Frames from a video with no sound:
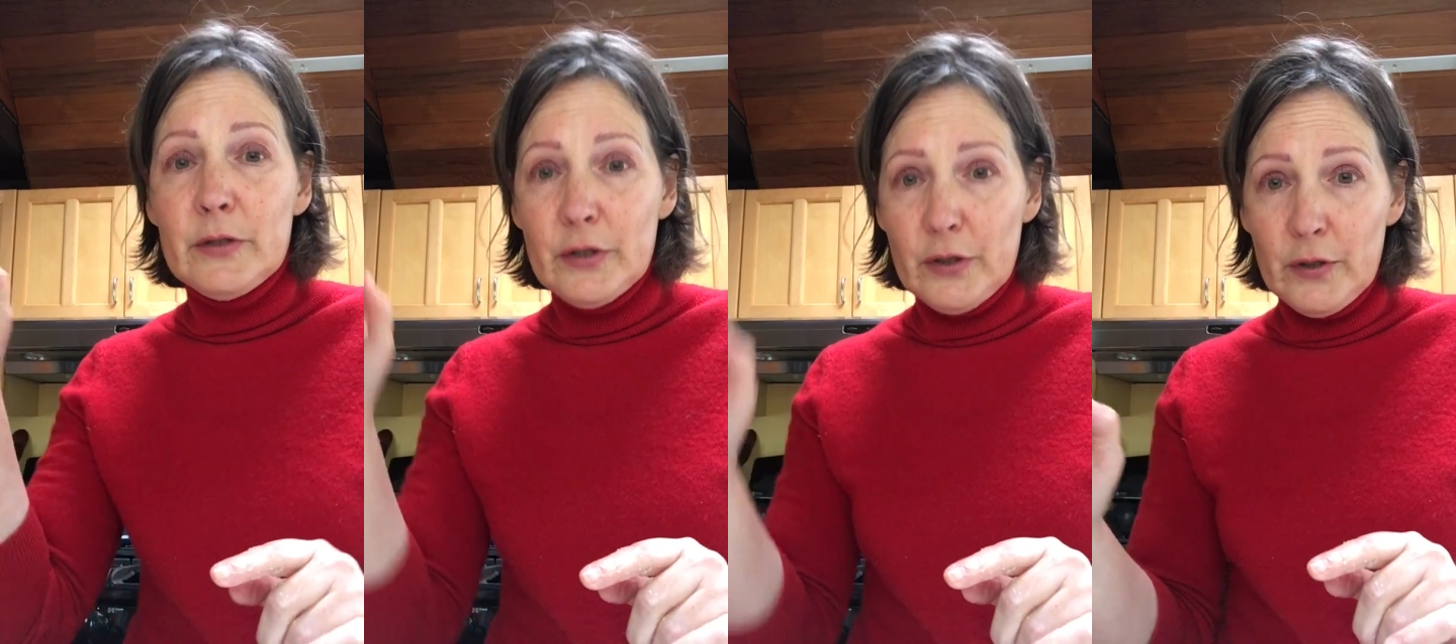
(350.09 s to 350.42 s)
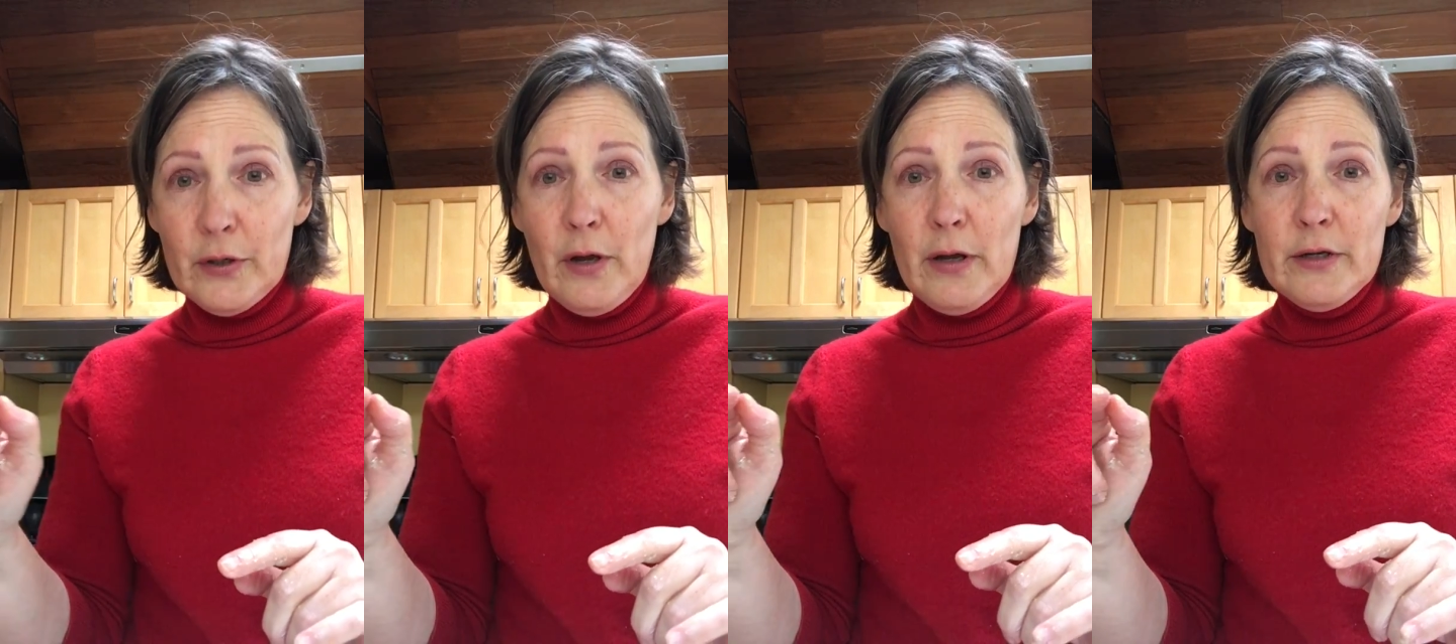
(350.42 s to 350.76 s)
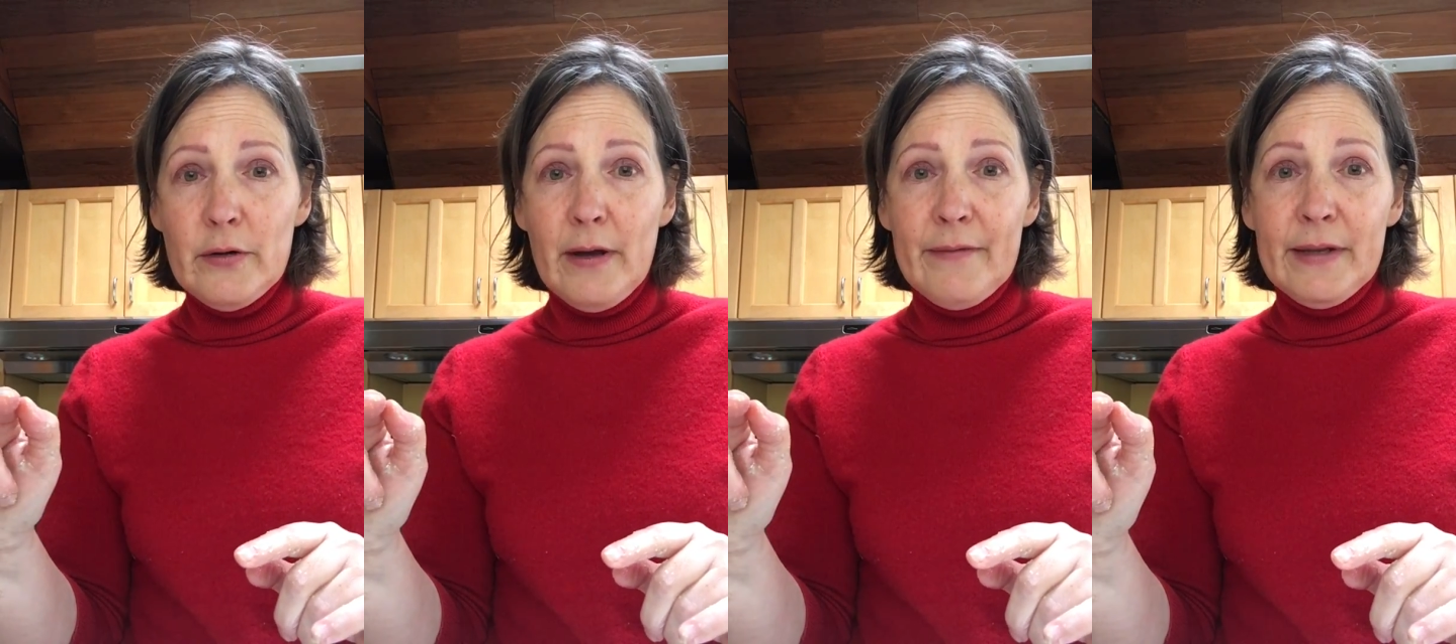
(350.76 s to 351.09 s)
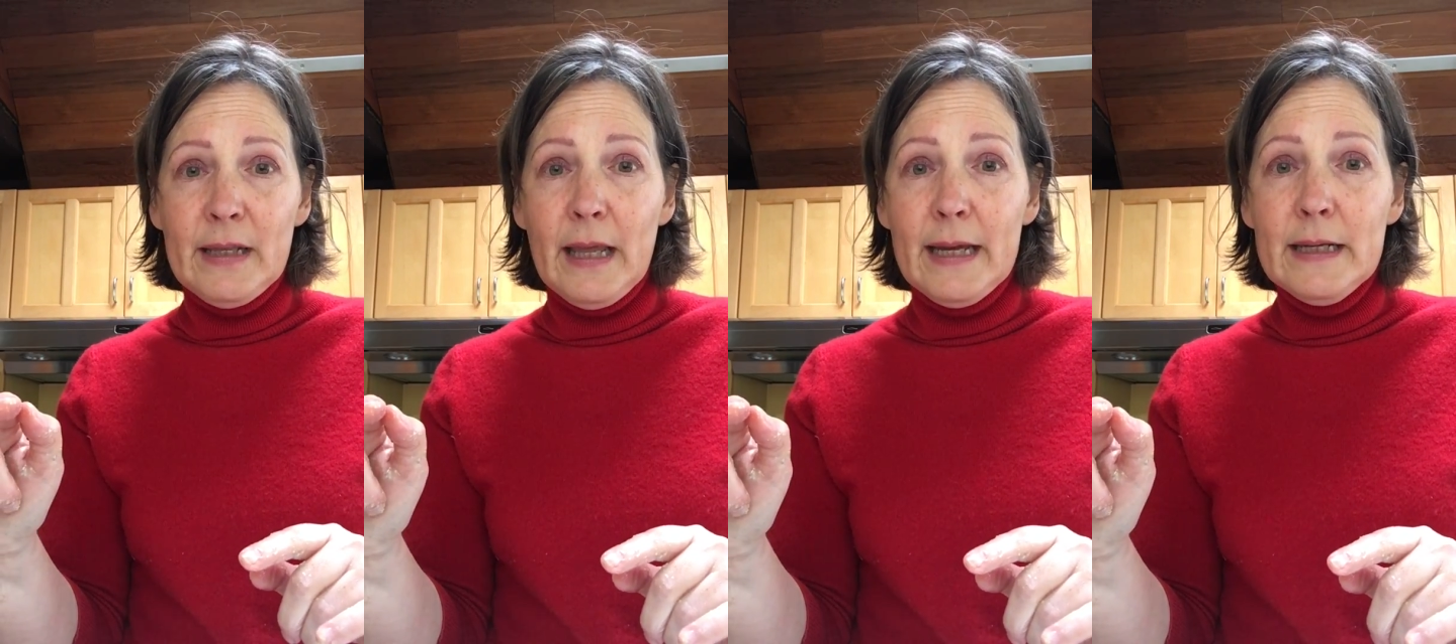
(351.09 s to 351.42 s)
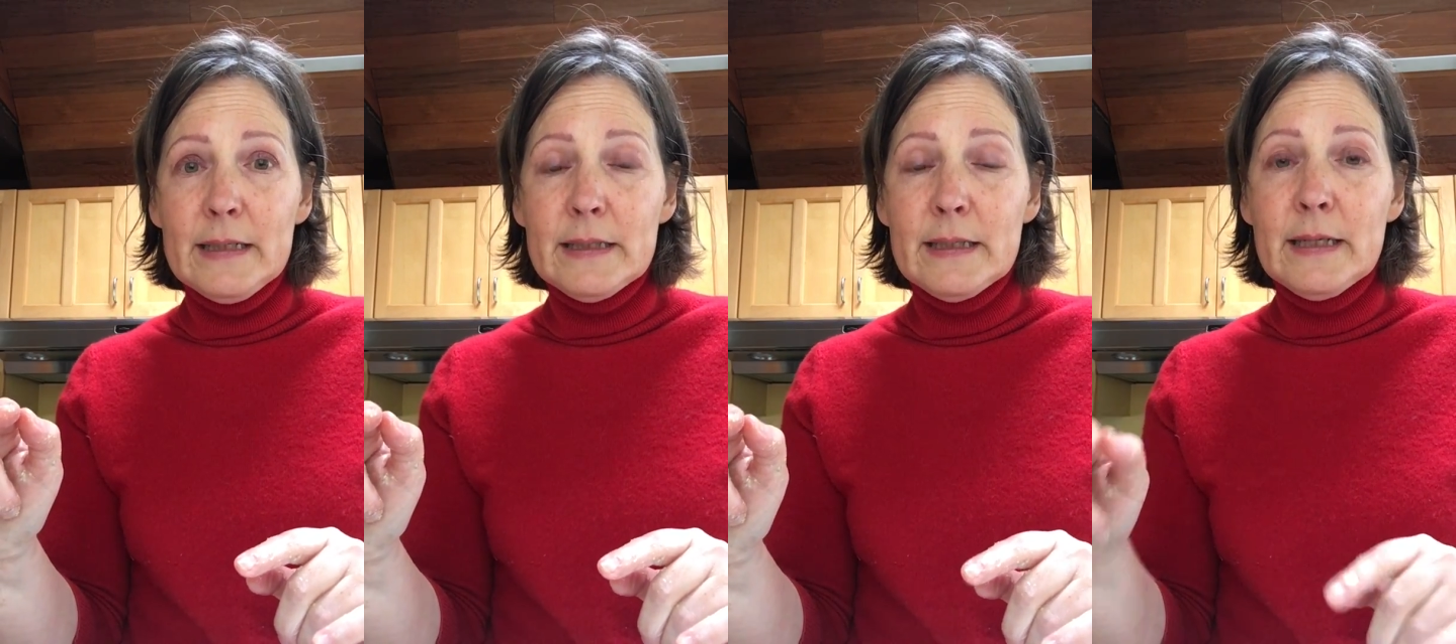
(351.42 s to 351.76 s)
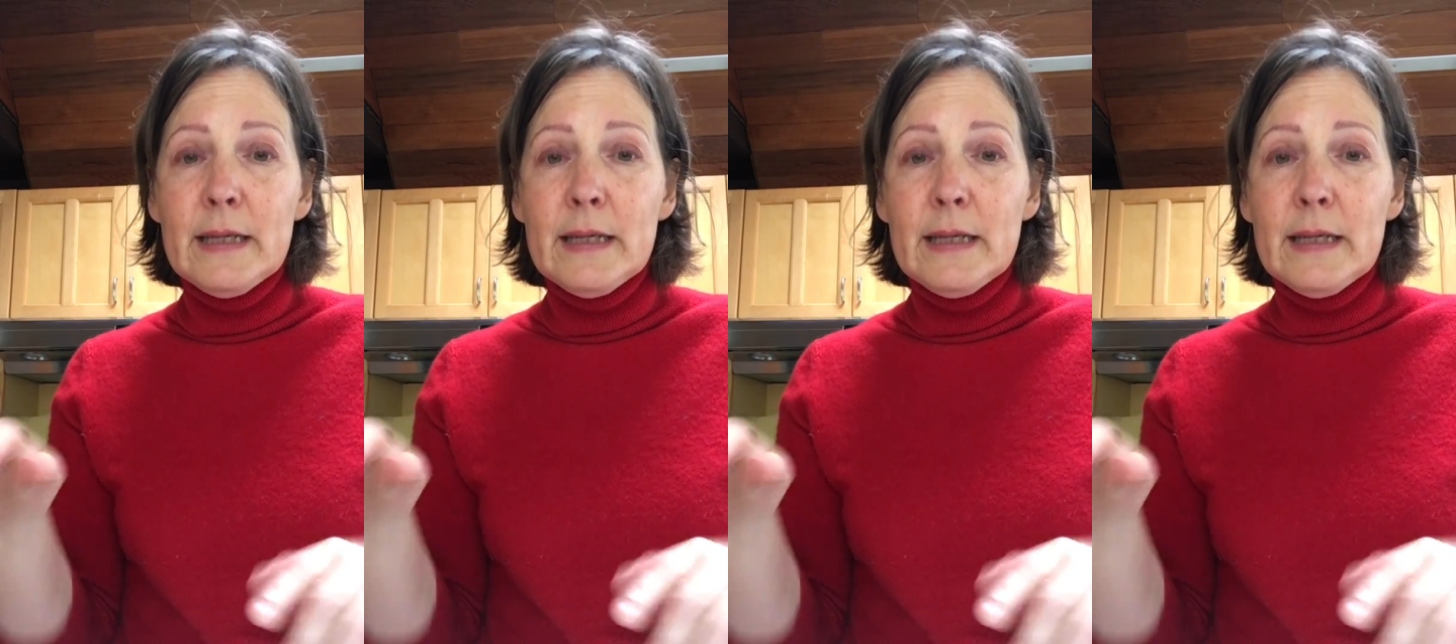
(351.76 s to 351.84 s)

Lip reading: Turn on your oven light,